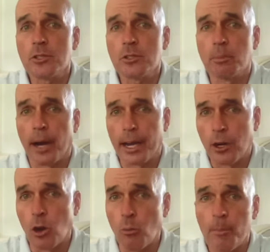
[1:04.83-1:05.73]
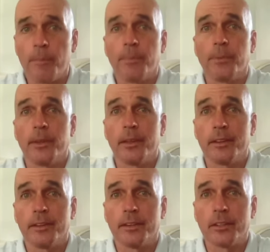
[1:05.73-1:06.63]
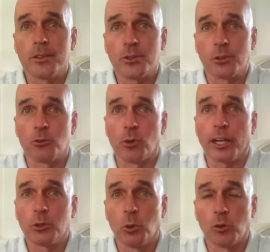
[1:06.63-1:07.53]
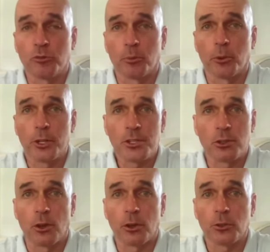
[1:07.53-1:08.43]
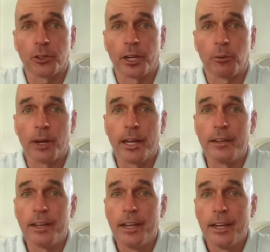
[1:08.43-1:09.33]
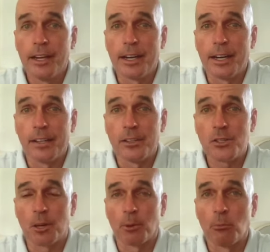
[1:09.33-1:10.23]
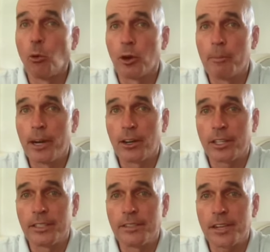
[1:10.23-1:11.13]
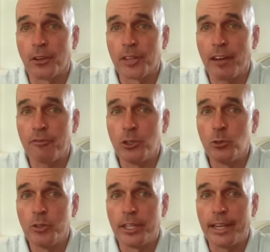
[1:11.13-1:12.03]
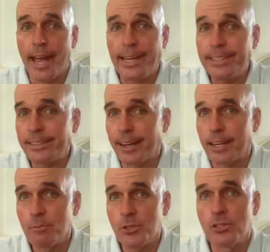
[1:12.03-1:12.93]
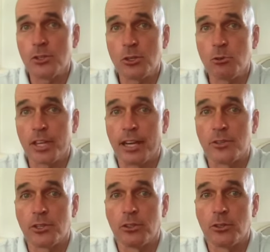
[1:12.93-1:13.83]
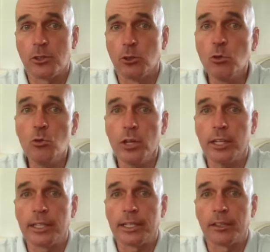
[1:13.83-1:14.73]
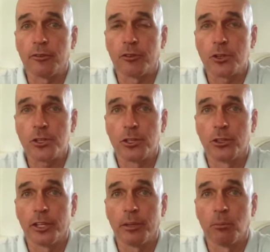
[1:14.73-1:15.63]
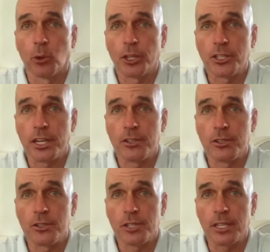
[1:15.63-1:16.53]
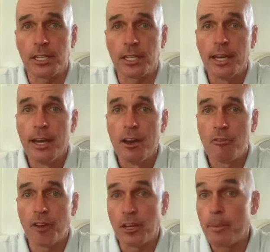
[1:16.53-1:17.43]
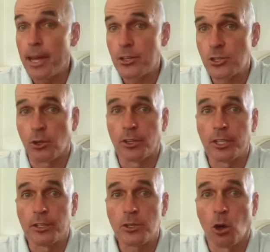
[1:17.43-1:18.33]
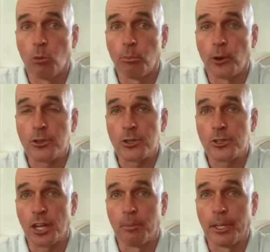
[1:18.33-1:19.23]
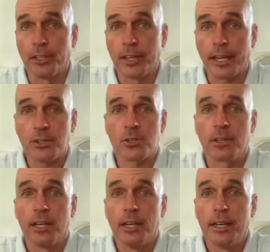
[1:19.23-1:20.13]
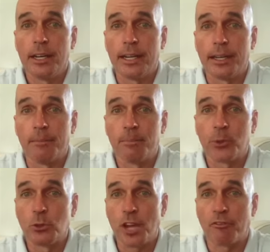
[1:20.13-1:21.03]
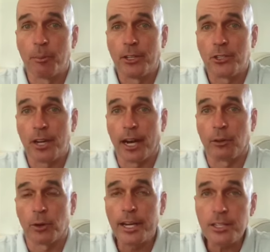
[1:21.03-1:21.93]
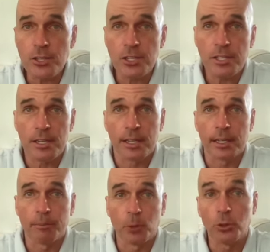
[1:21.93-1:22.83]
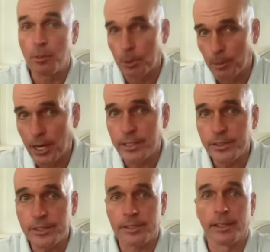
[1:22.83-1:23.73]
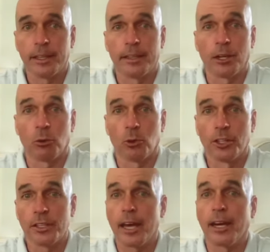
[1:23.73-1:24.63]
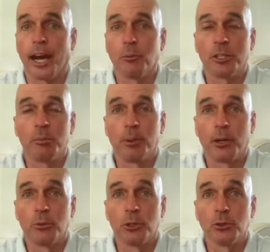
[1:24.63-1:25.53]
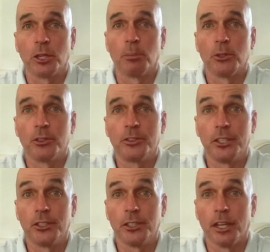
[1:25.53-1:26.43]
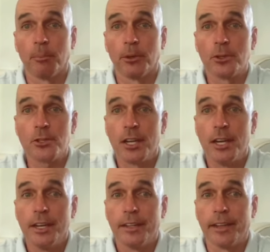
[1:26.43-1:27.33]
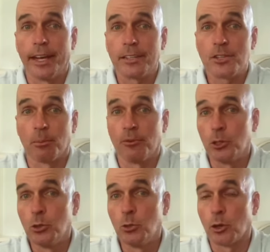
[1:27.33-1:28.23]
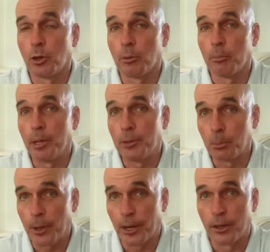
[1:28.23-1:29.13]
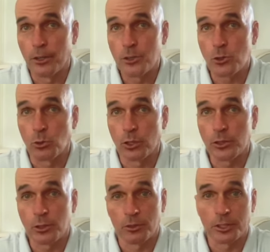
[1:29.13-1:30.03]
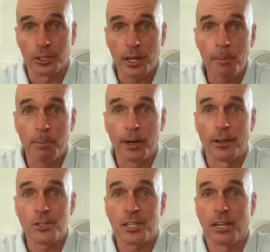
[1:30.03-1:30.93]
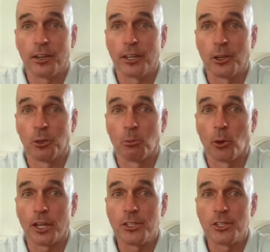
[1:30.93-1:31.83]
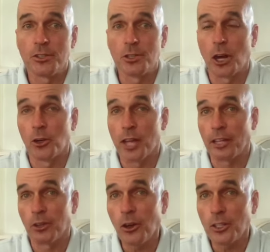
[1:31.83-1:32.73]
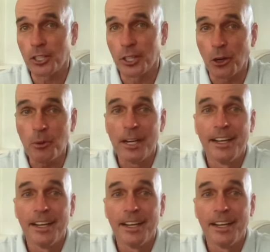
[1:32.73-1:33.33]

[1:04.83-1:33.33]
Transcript: to buy a home. And this is a direct quote from a recent article that I read. Uh, this summer, more Americans held that view than any time since two thousand two, uh, the first year that mortgage agency Fannie Mae started its Home Purchase Sentiment Index. Um, those aforementioned high rates, uh, though keep in mind, uh, they aren't really that high when compared with those double-digit numbers that some of you or maybe your parents or certainly your grandparents carried on their mortgages not all that long ago.